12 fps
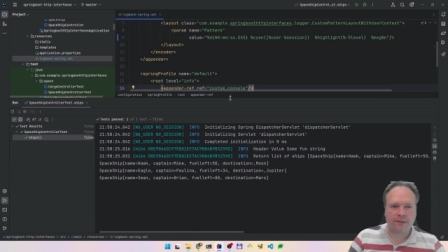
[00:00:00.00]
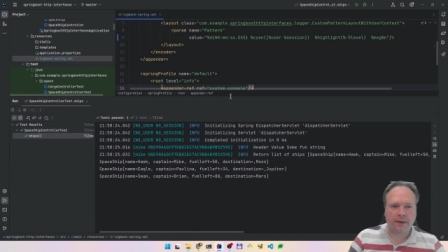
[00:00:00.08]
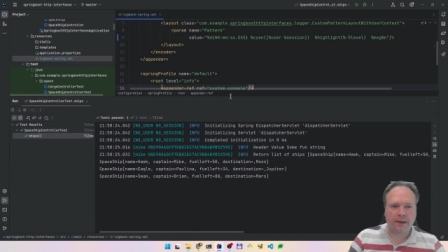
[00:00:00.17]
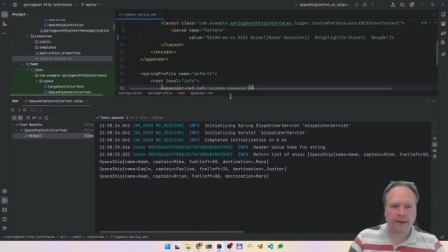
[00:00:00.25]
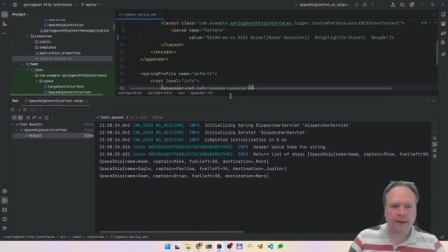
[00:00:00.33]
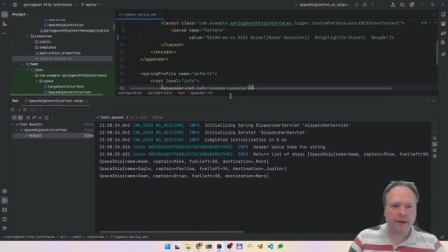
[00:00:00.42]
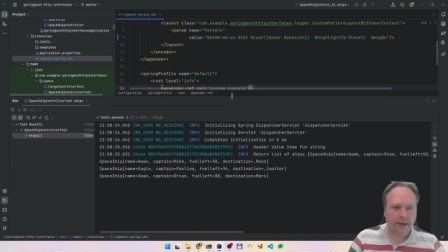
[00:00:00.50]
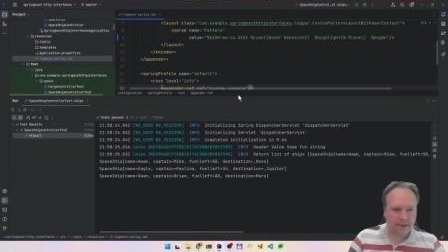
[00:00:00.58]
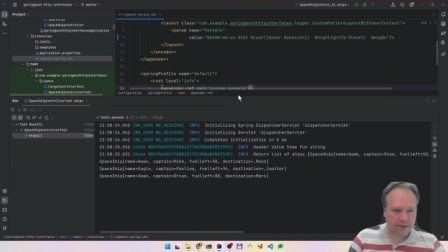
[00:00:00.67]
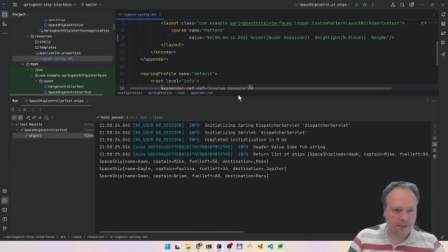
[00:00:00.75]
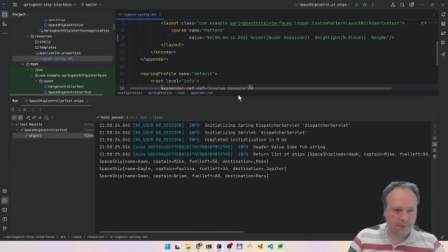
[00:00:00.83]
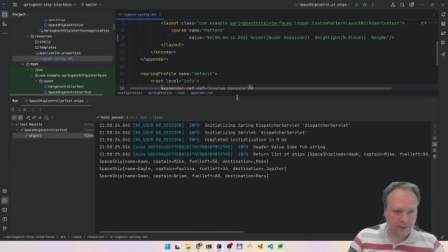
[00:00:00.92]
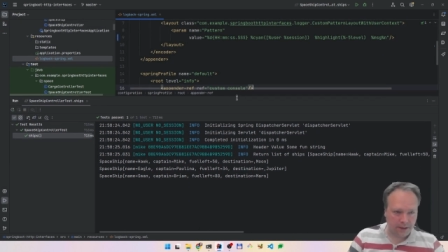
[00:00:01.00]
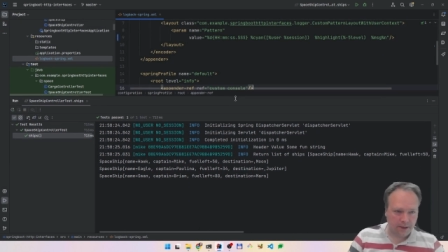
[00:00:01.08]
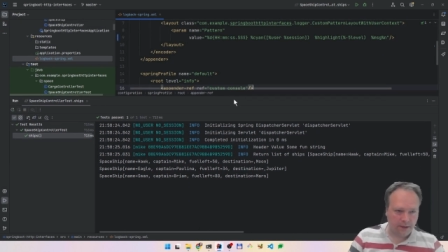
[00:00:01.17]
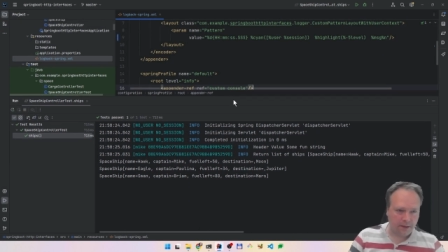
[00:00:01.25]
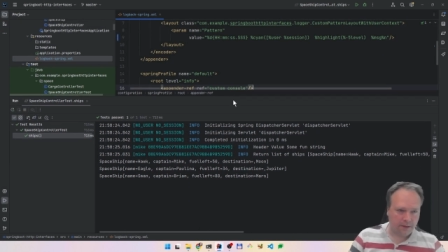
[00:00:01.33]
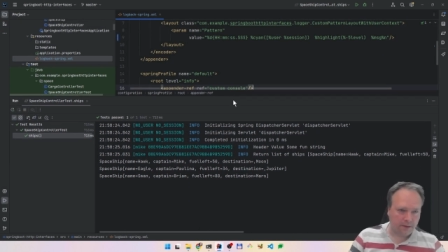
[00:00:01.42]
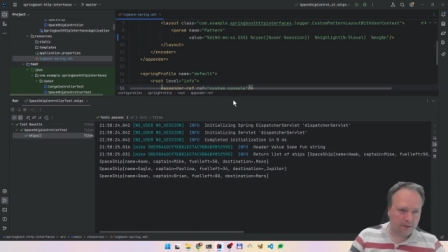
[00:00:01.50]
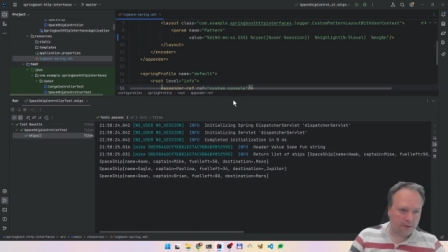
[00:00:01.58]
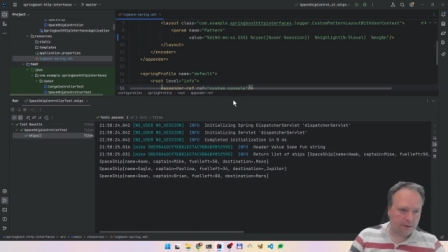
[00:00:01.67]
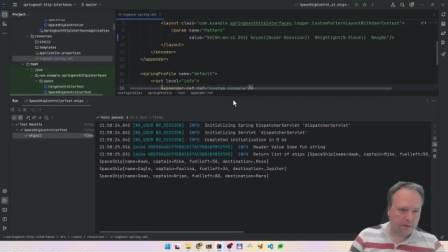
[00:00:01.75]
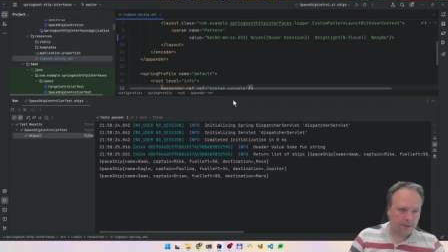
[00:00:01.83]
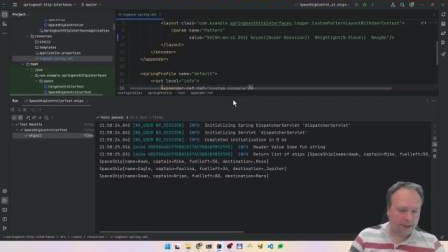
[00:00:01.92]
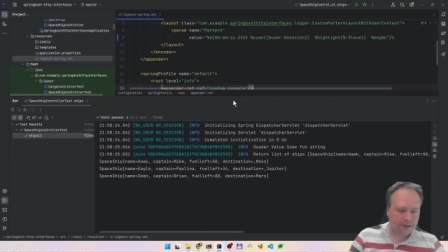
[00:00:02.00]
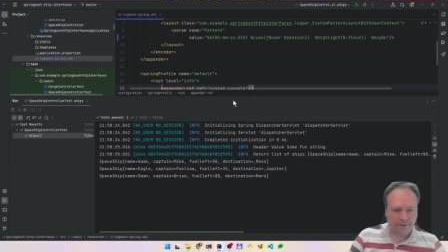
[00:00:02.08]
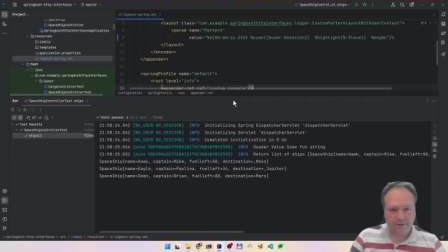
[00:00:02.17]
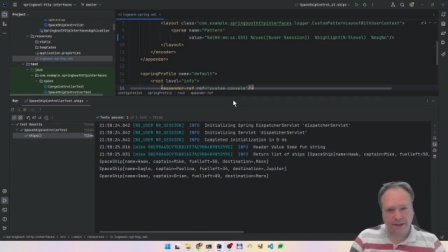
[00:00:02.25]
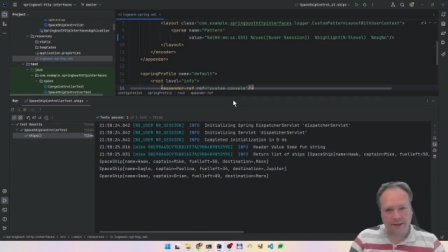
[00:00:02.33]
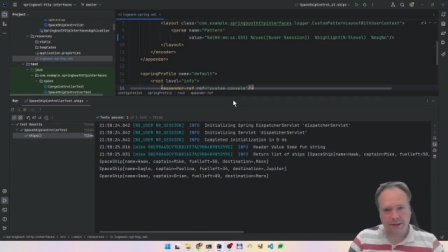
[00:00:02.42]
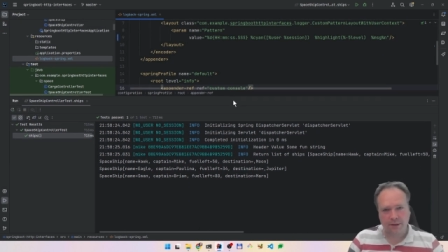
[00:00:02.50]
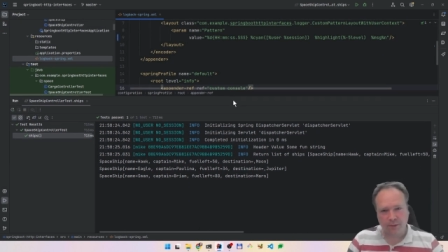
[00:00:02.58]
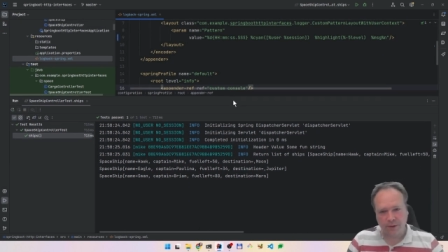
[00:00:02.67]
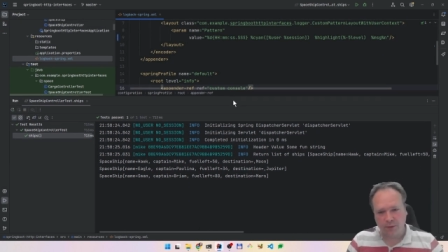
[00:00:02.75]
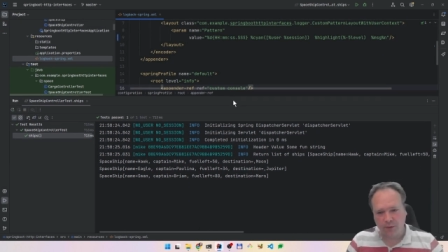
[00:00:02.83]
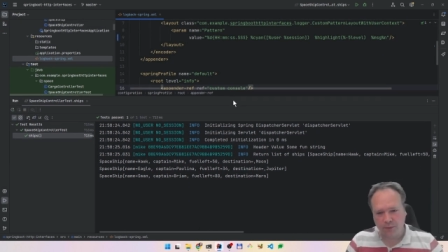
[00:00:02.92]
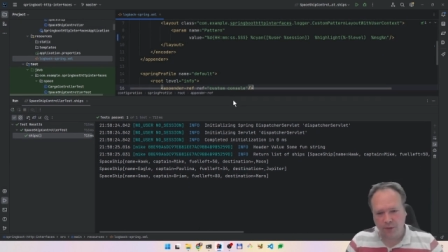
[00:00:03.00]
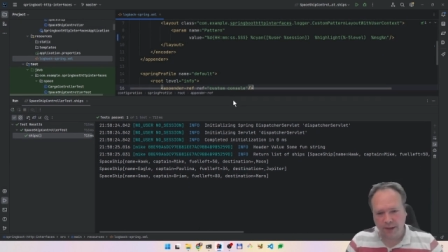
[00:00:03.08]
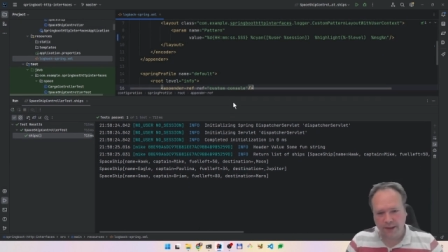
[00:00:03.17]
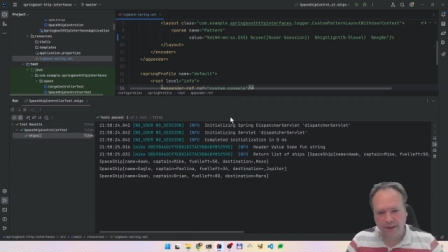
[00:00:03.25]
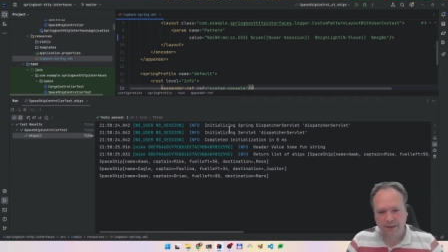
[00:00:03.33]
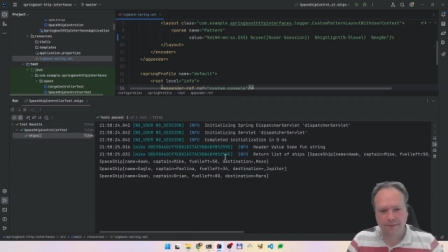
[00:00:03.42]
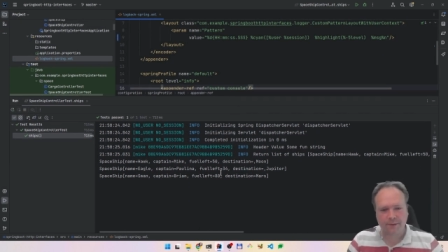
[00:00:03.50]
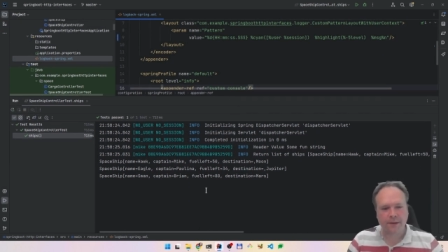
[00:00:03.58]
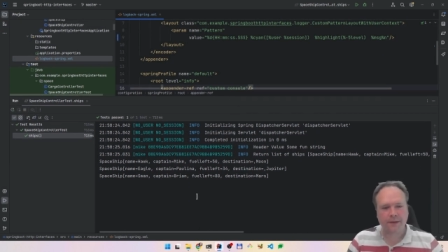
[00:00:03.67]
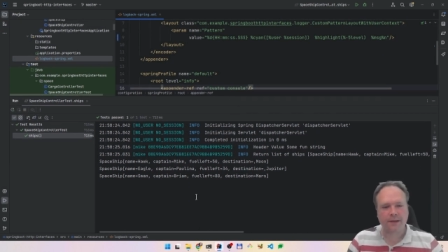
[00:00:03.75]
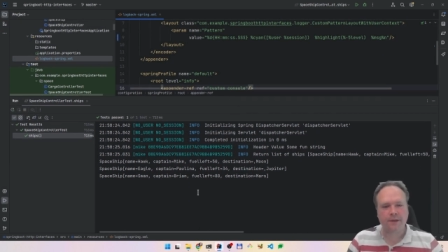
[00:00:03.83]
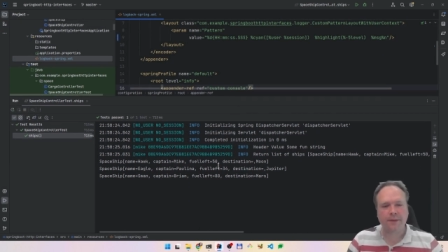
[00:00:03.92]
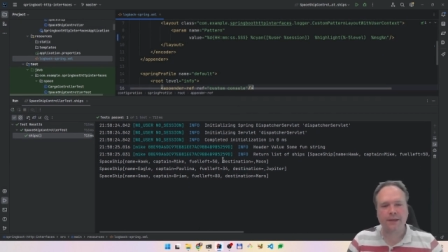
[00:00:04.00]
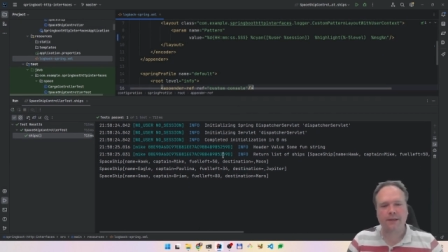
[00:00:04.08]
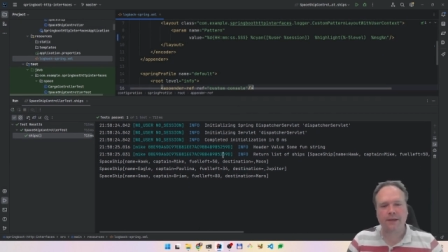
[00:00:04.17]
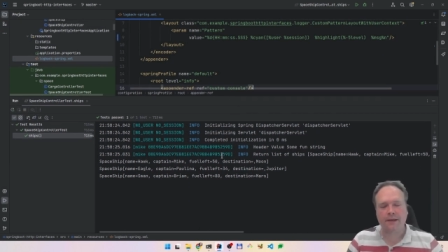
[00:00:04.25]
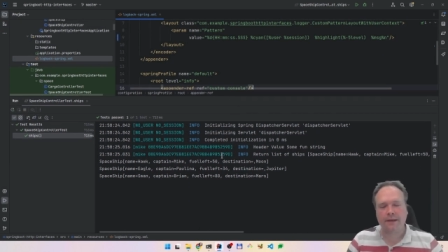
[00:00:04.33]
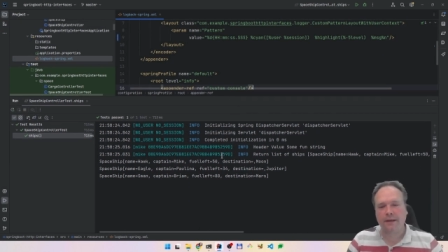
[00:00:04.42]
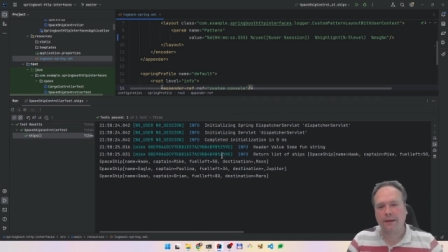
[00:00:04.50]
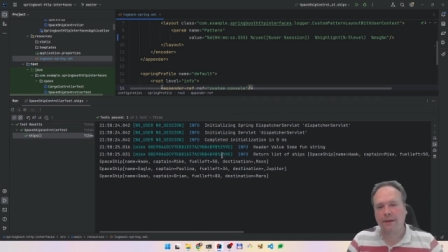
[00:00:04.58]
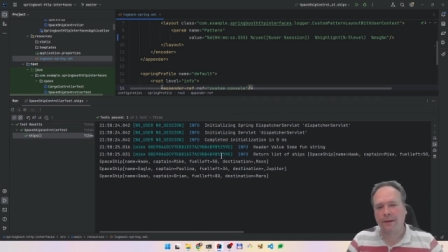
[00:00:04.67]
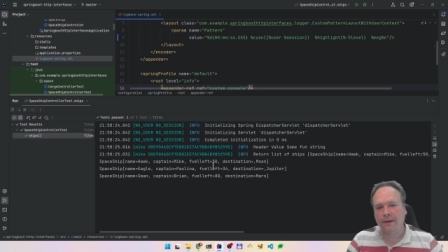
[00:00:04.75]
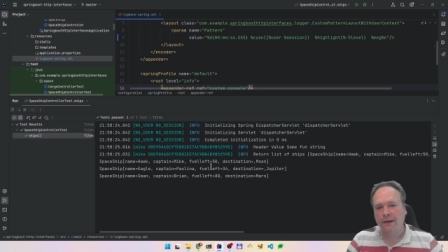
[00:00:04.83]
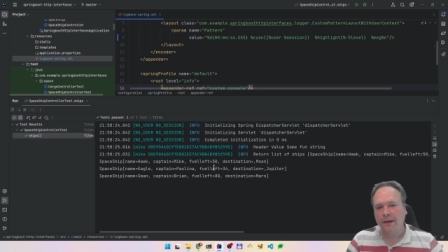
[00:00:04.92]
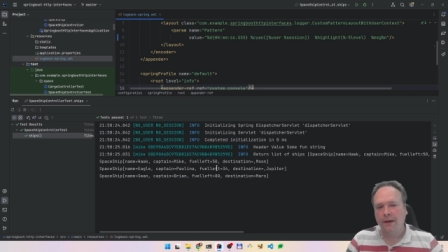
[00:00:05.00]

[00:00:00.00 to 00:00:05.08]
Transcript: my HTTP uh, interfaces Spring Boot project. Uh, this means that uh,